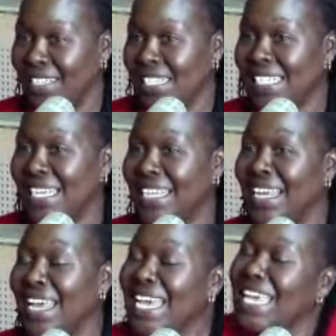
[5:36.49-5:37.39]

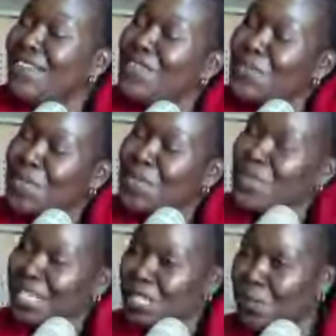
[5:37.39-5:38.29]
Instead, give them their
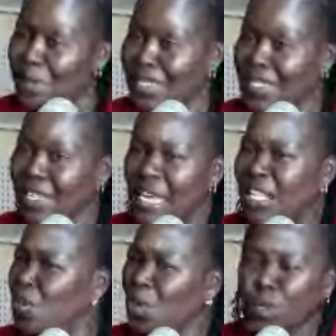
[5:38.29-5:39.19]
space.
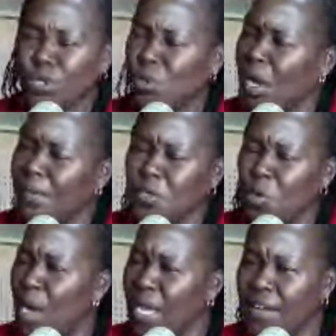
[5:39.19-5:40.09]
They don't want to come
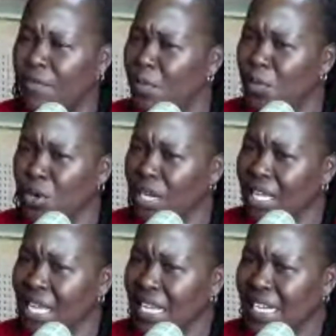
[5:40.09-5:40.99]
to work every
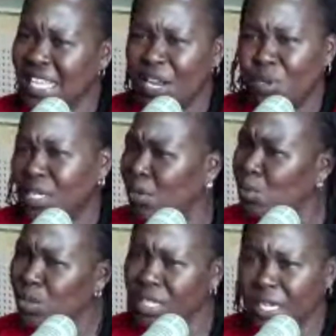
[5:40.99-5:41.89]
morning. They're not a
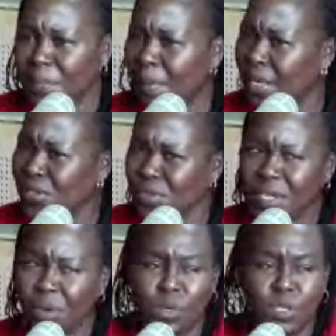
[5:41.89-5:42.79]
routine persons. They
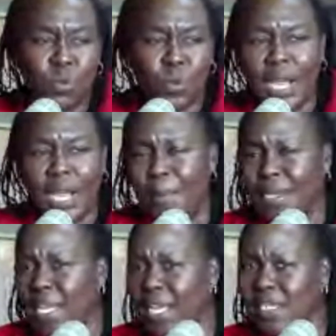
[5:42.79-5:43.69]
want to wake up at
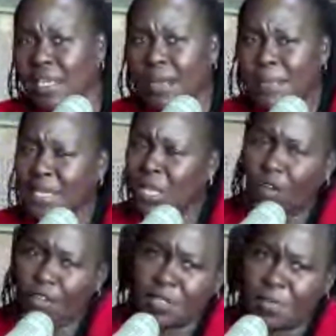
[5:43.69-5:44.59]
eight, be in the
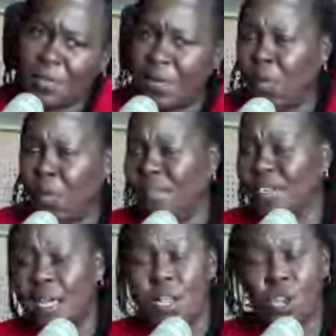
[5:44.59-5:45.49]
office, maybe whatever.
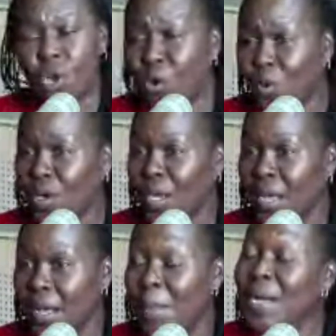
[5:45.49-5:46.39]
No,
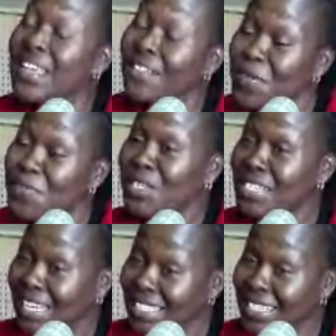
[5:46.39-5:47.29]
but give them the
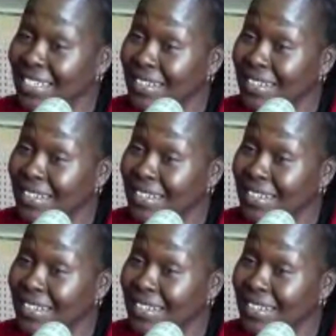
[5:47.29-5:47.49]
task.